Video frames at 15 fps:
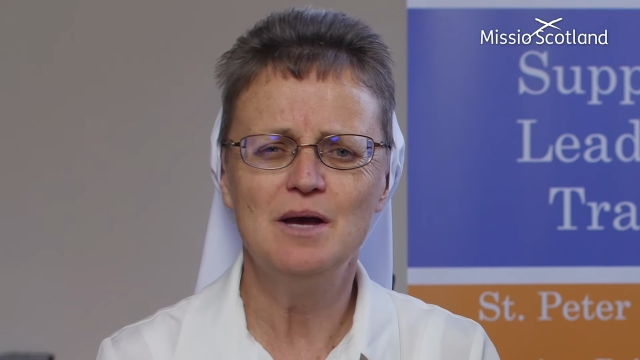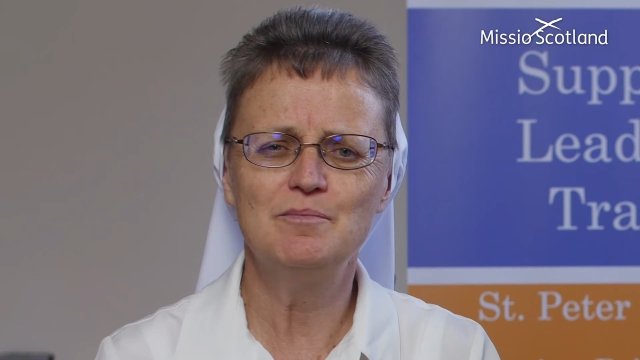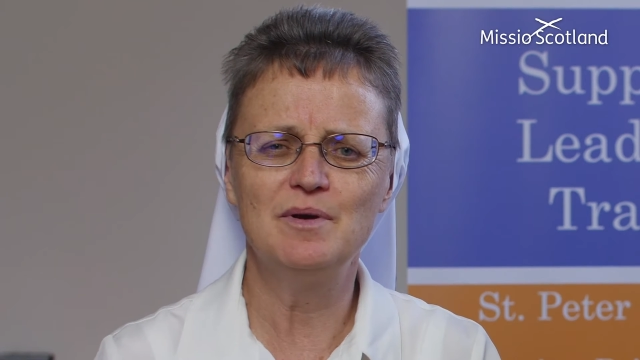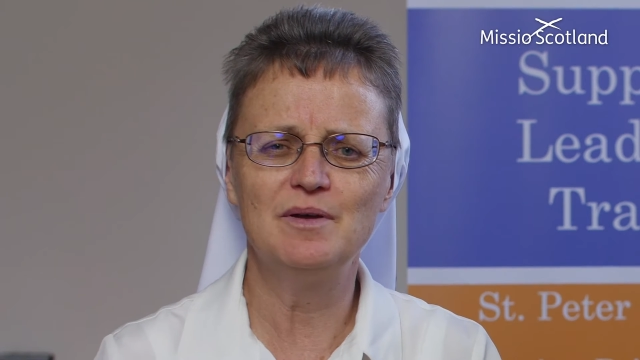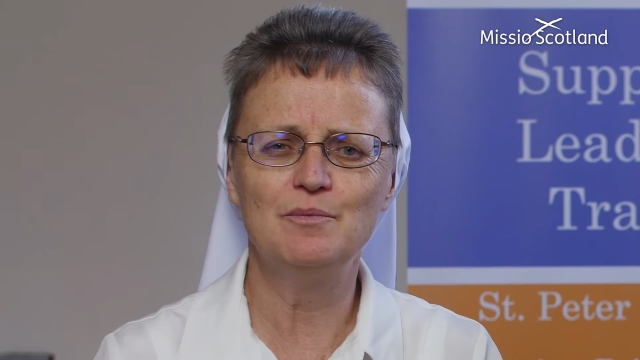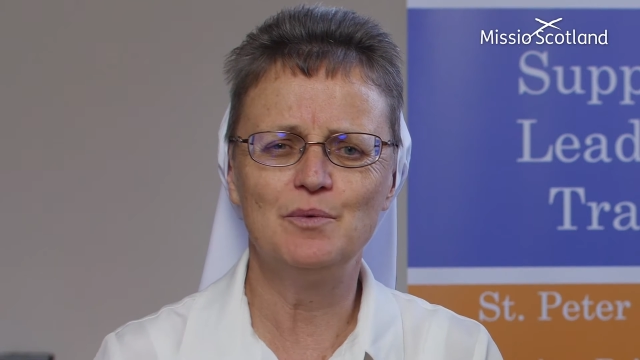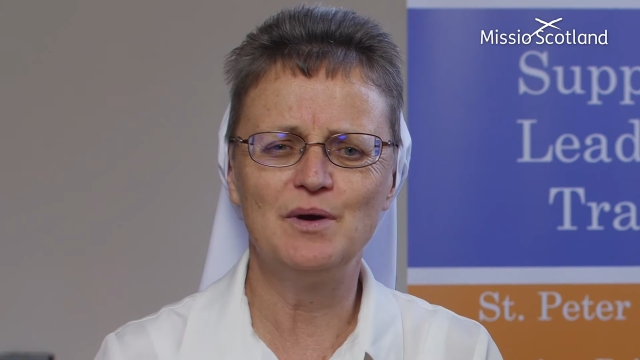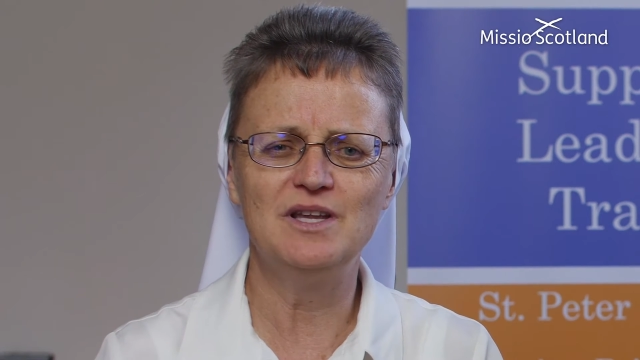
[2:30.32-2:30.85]

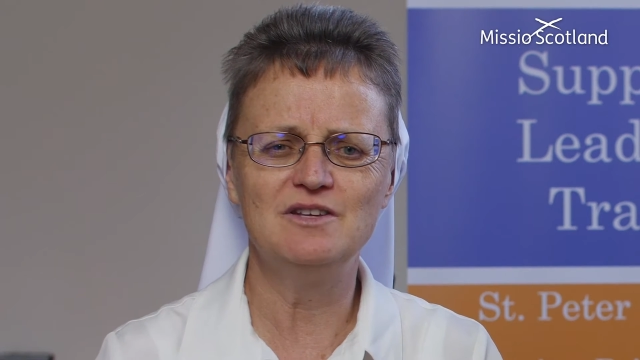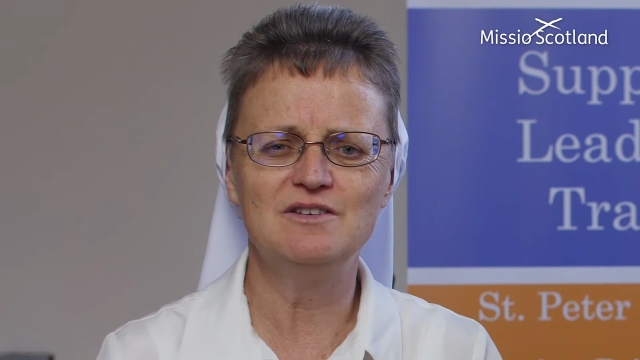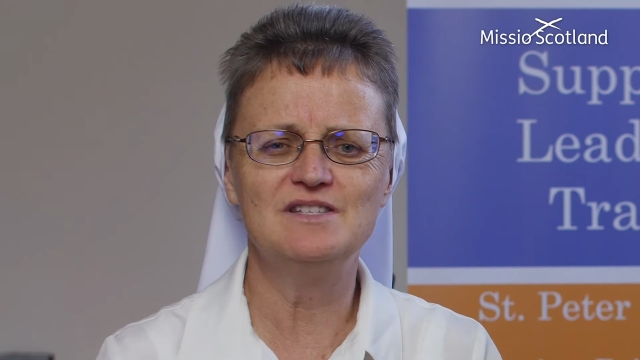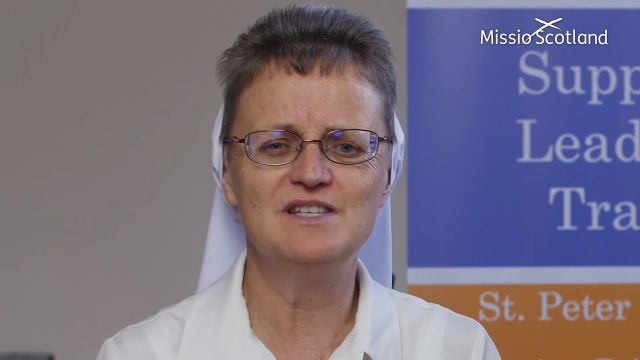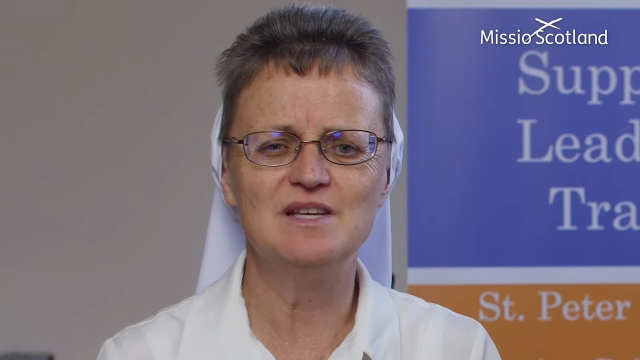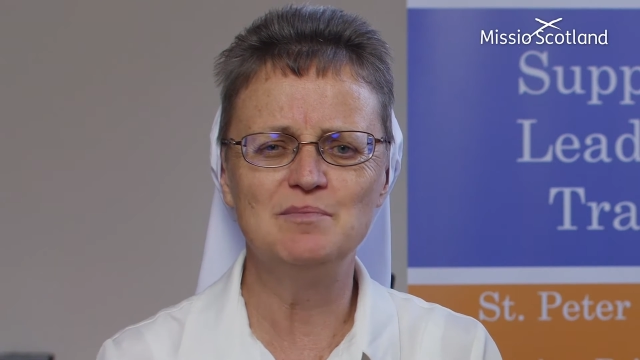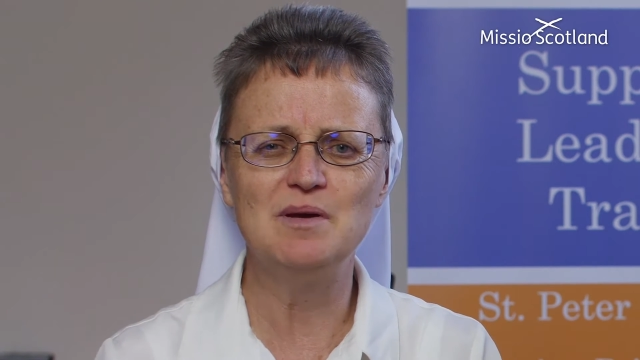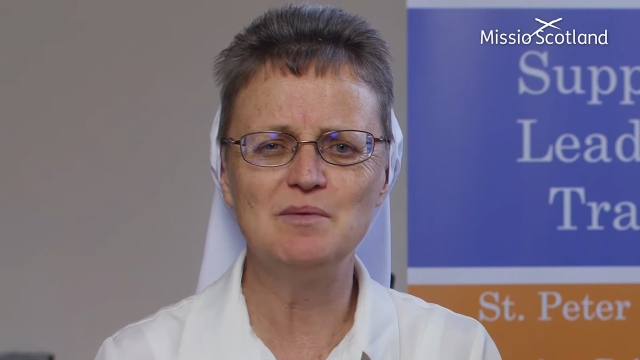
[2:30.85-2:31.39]
but when you
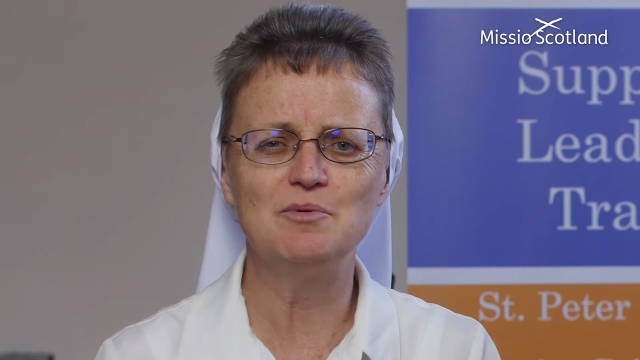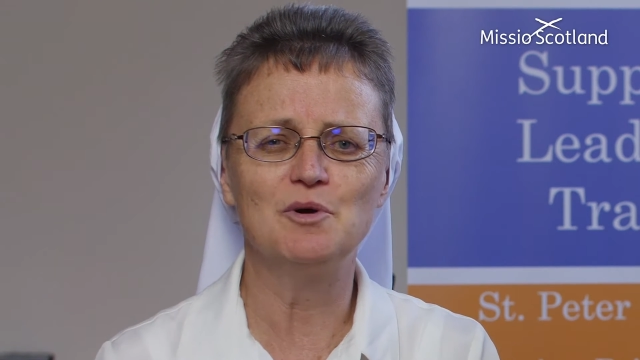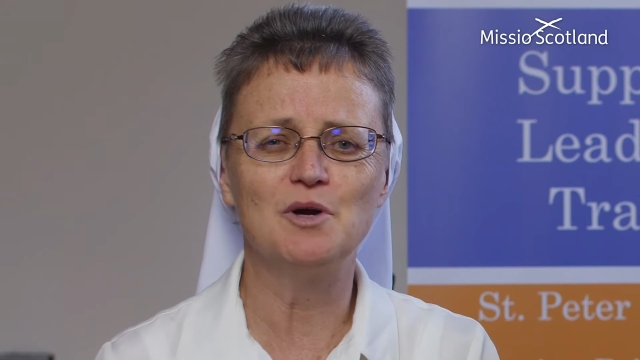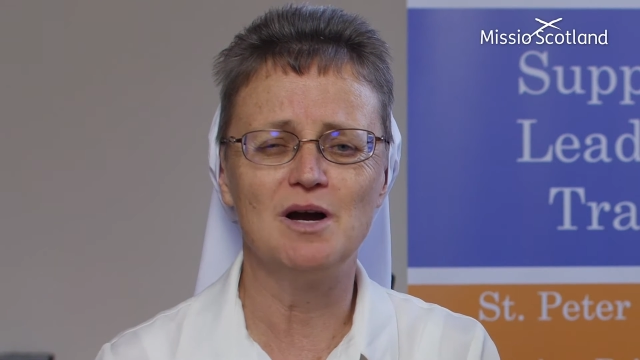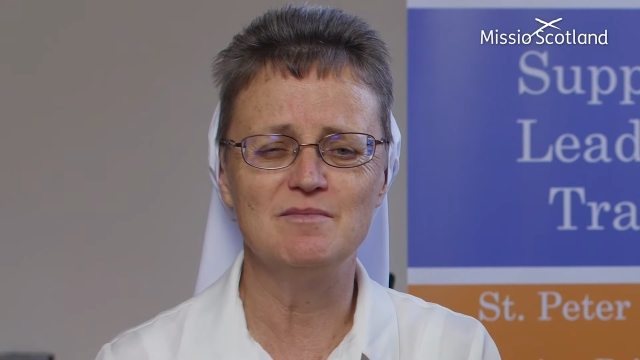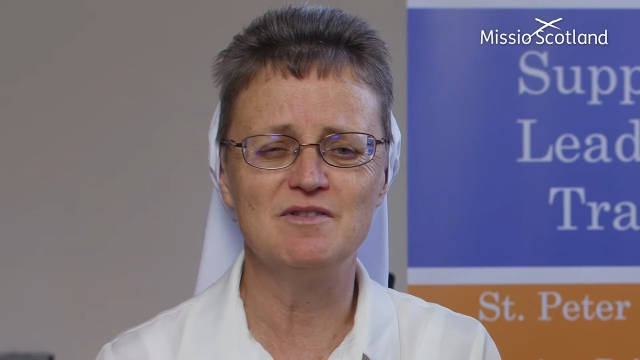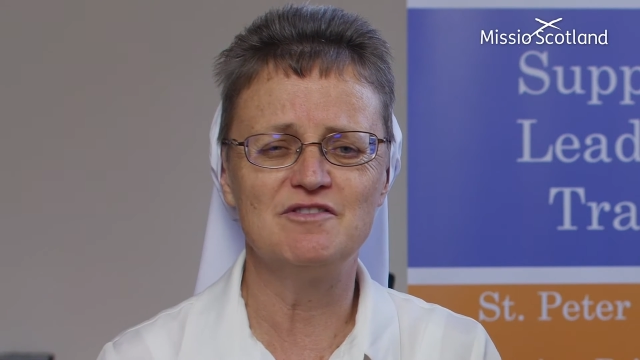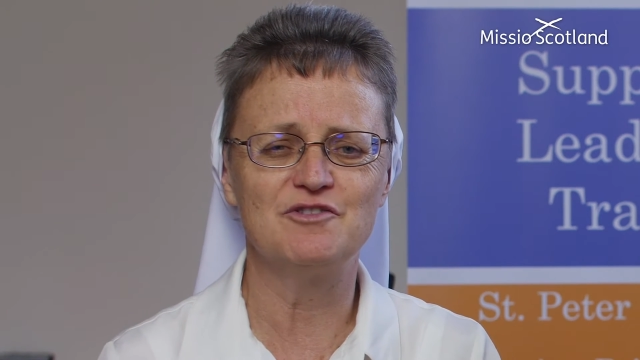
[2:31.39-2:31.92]
see people
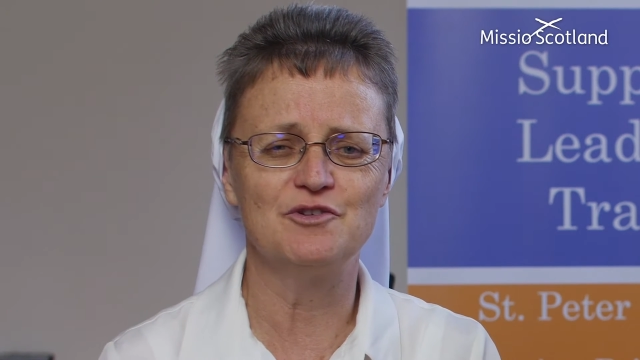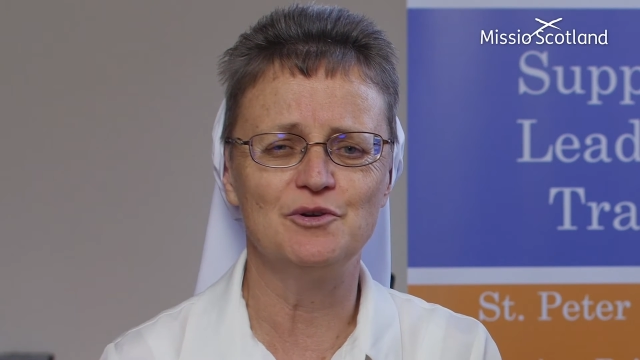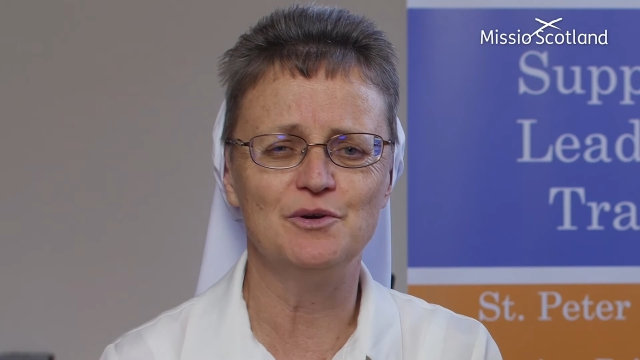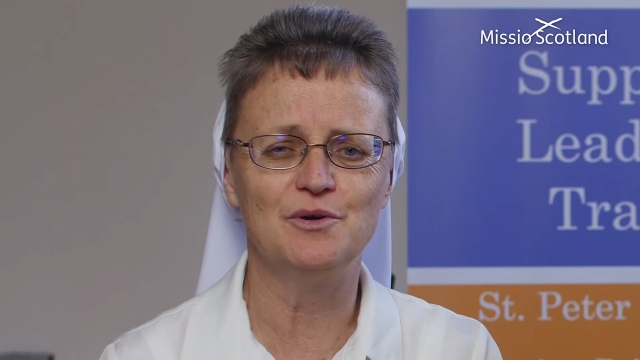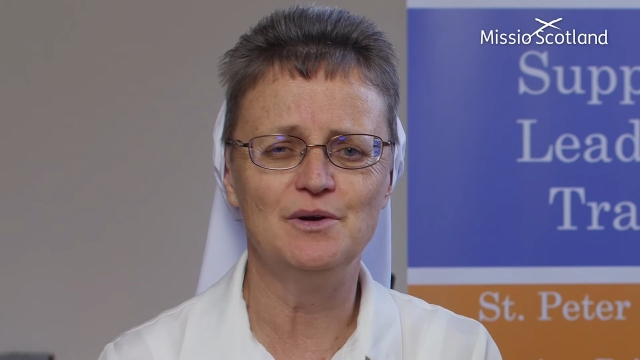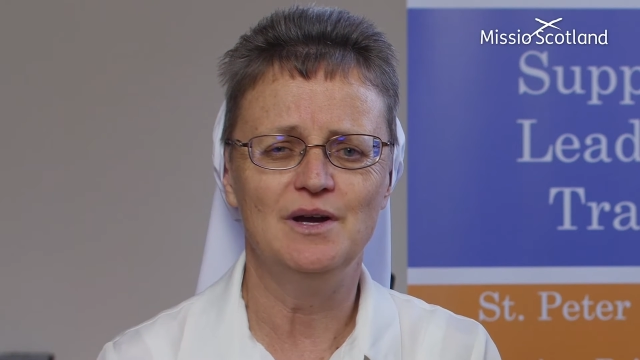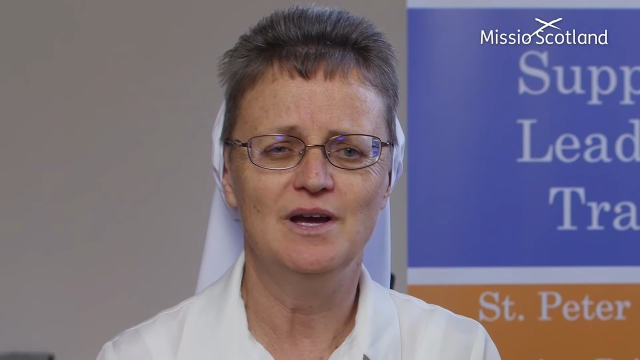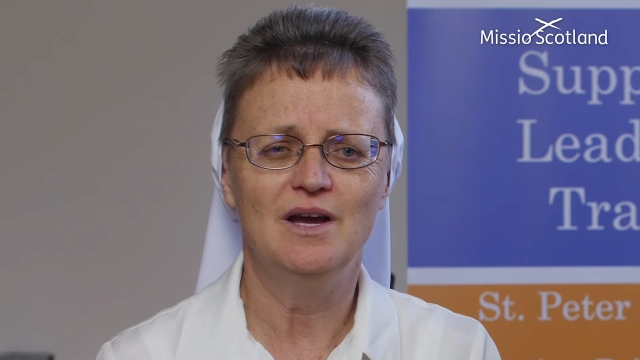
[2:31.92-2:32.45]
coming
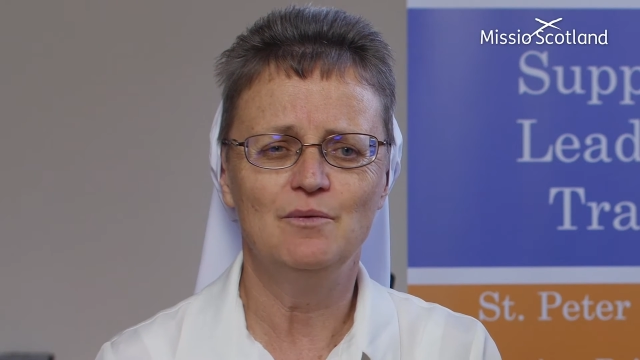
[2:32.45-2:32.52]
through